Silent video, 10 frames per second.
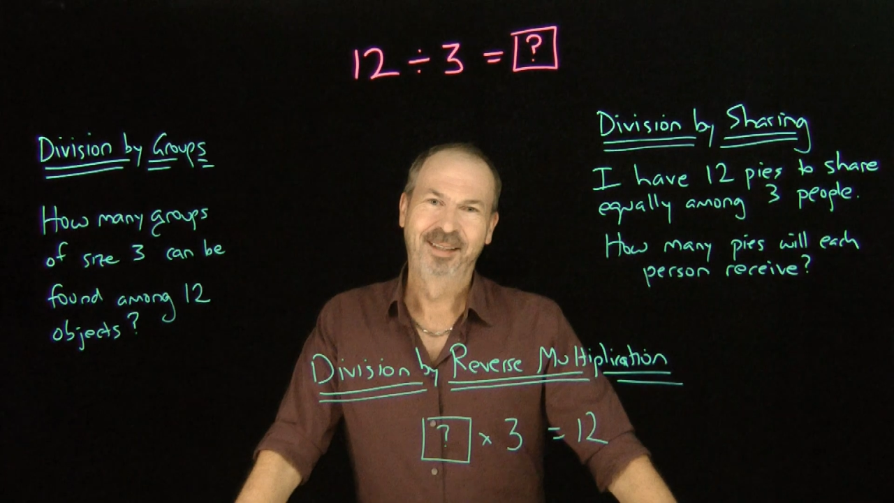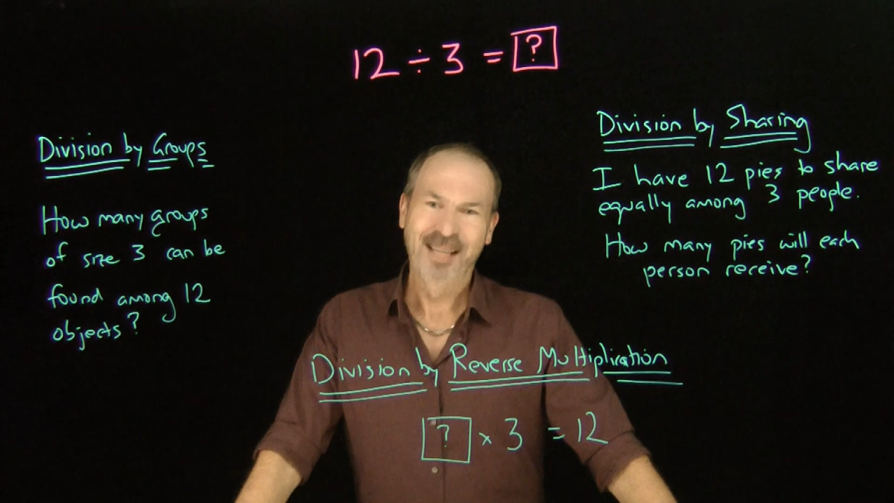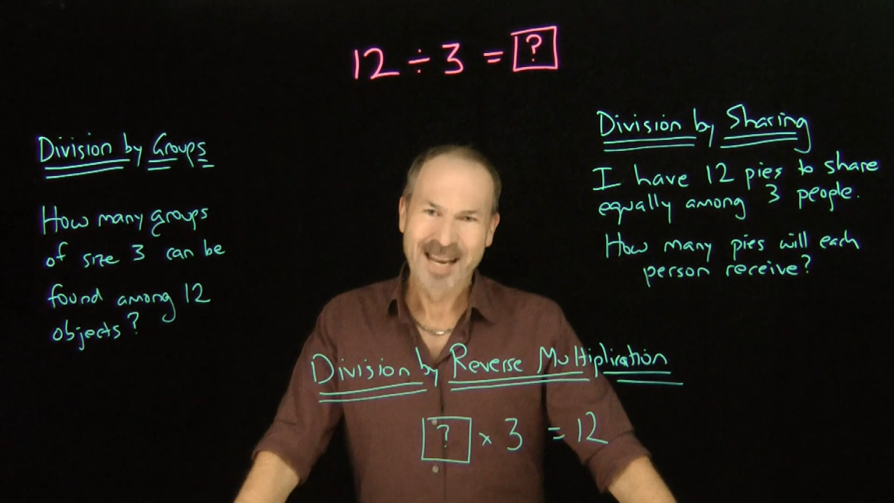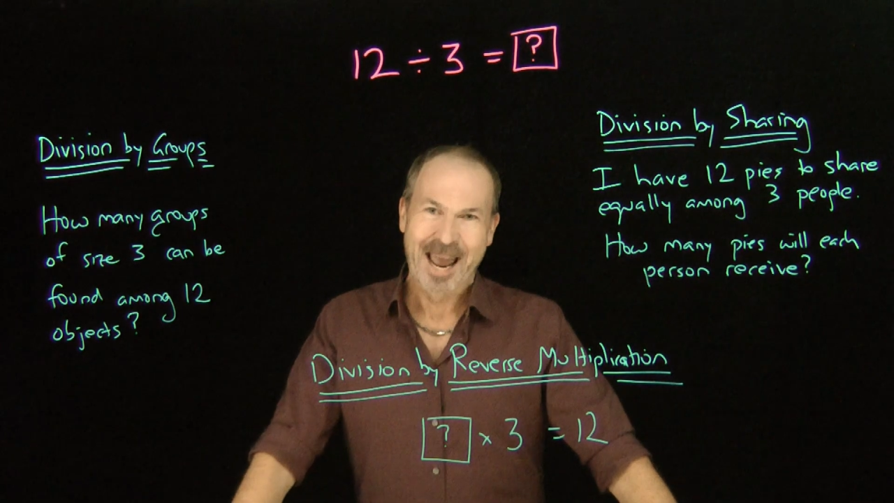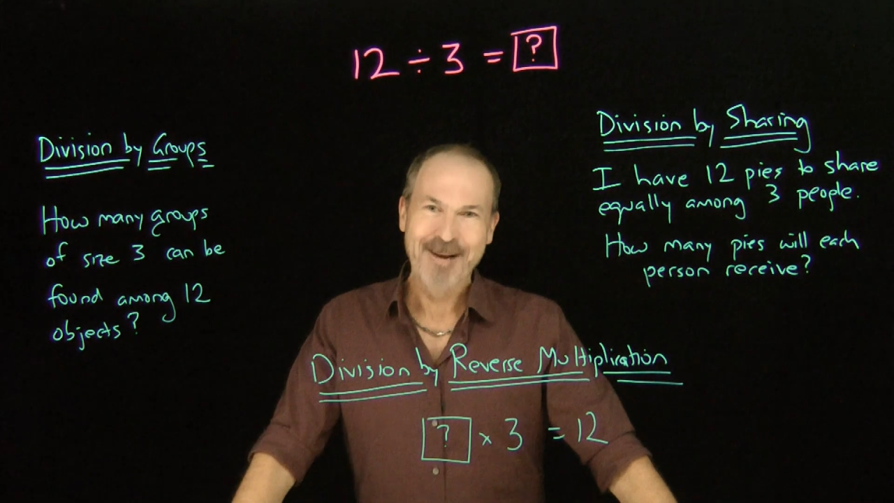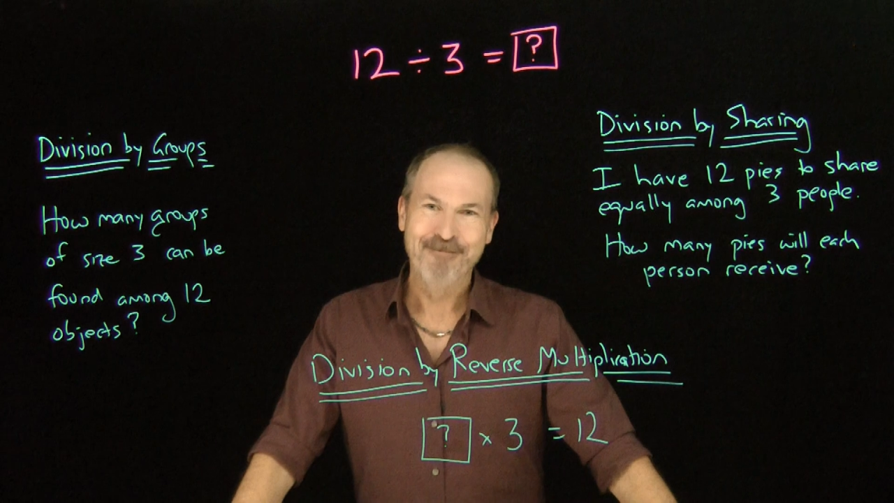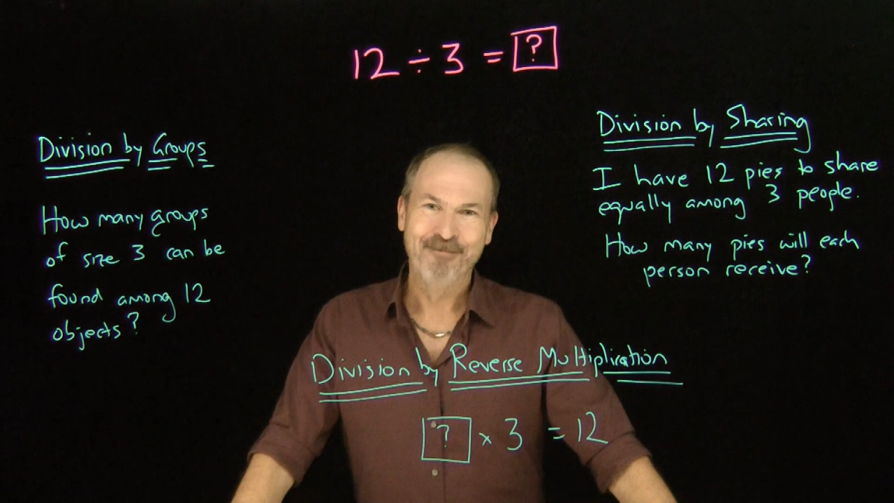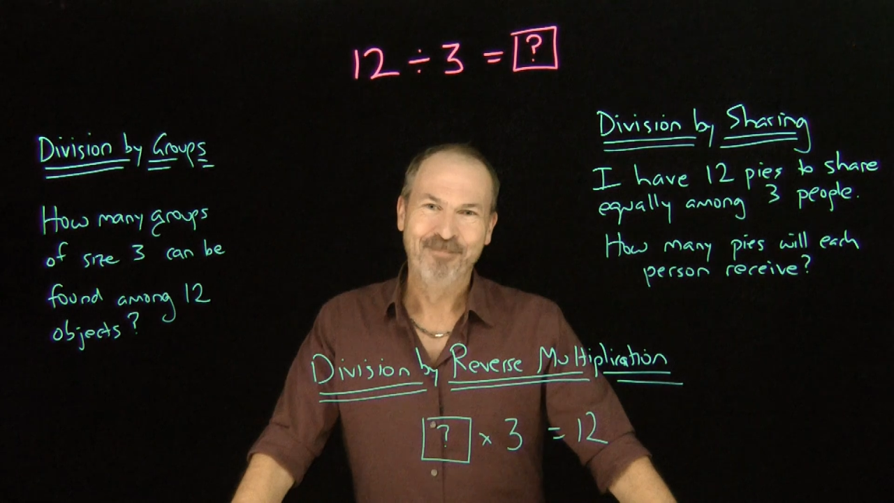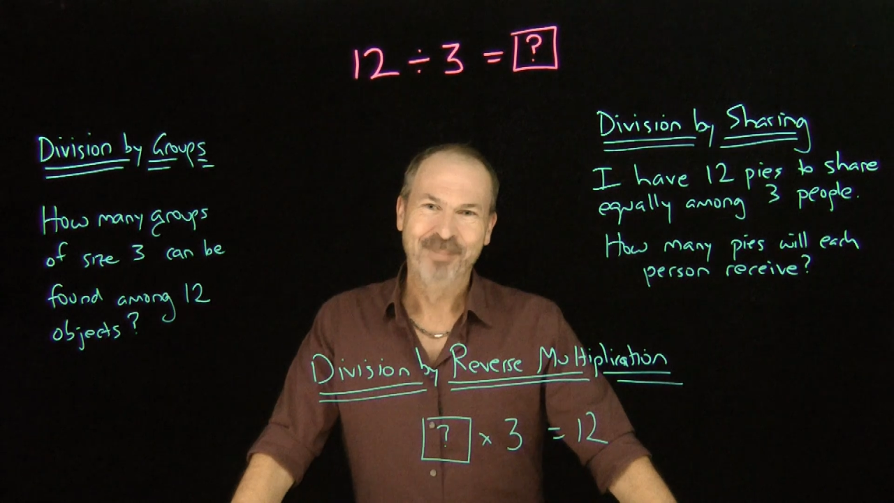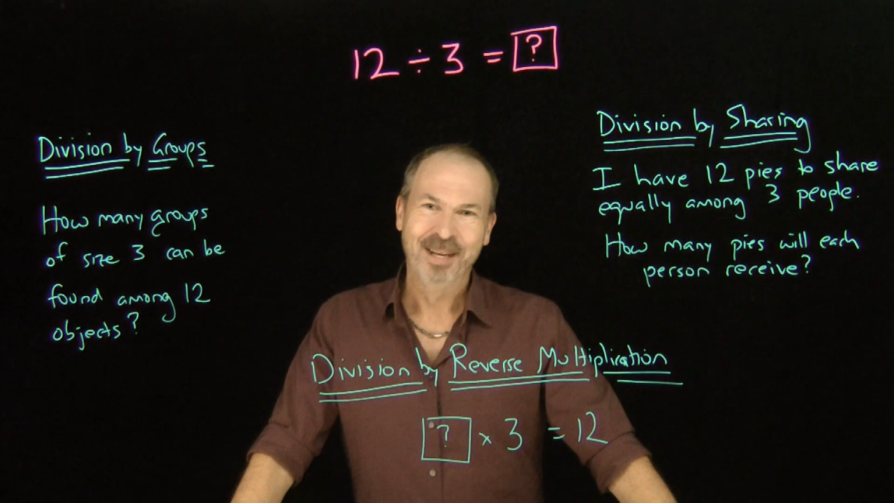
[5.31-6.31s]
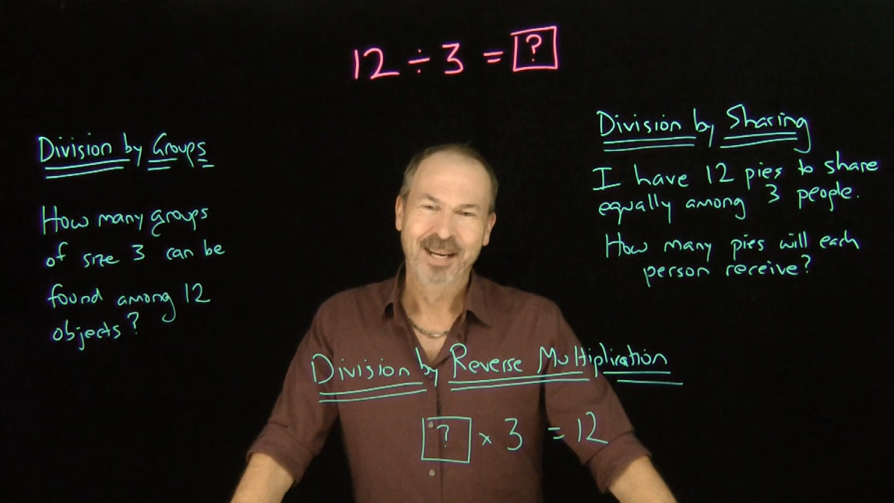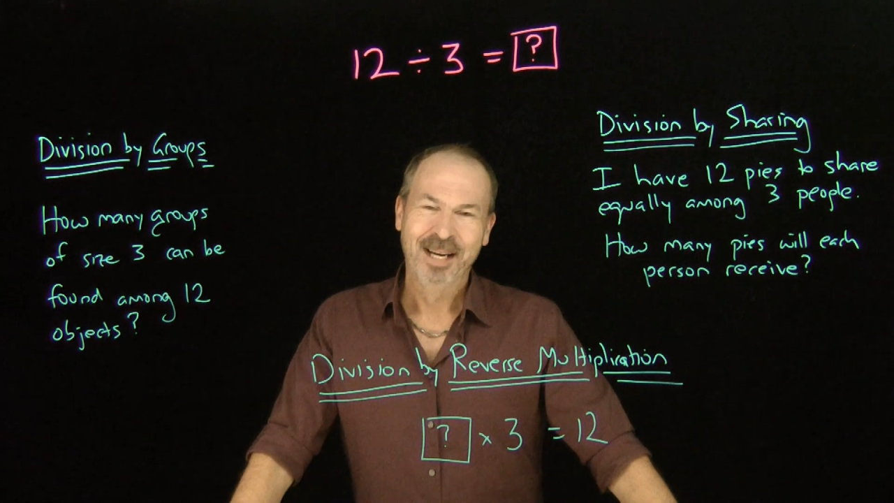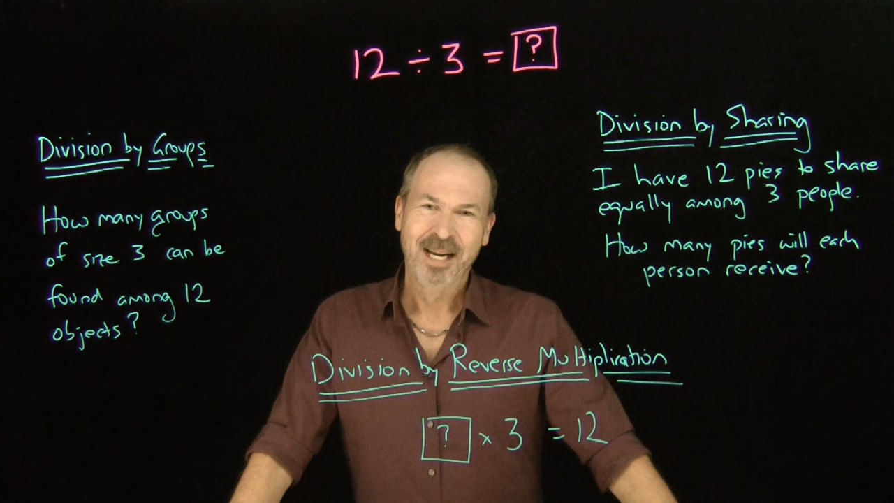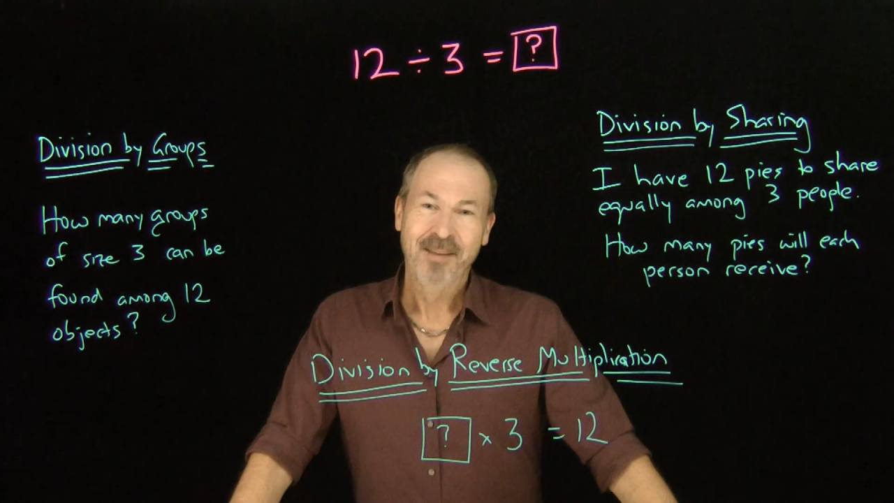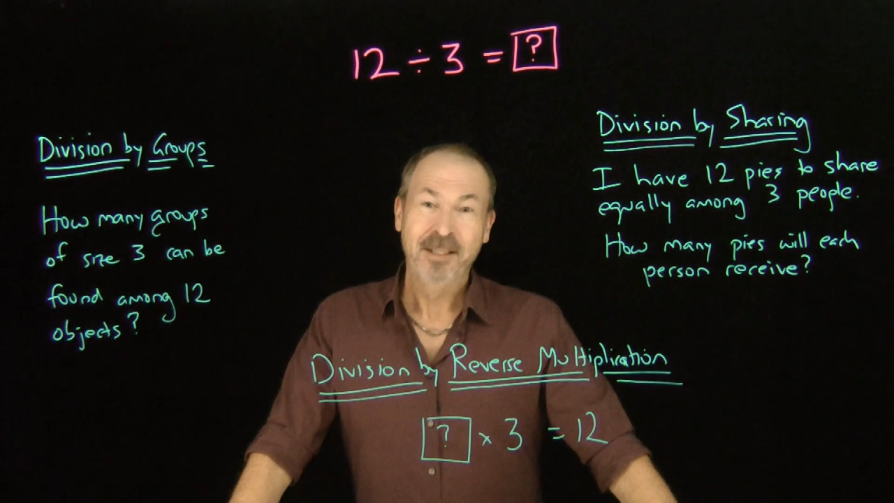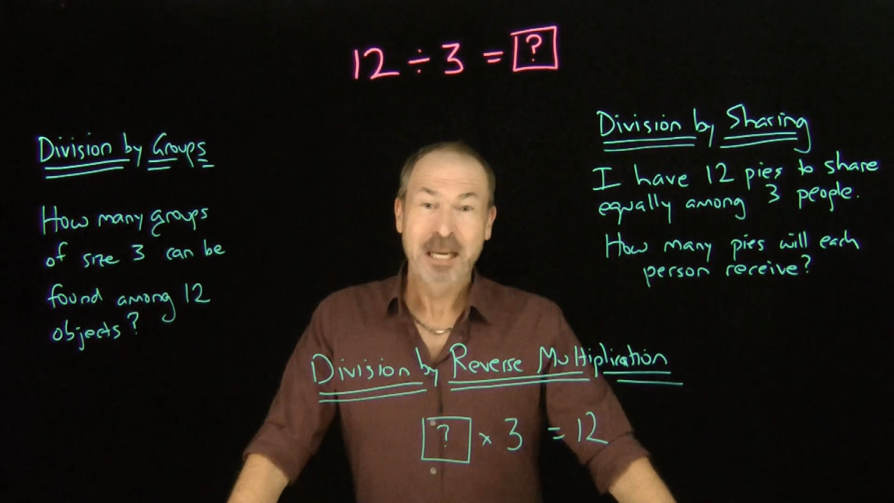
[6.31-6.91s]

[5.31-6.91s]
G'day! The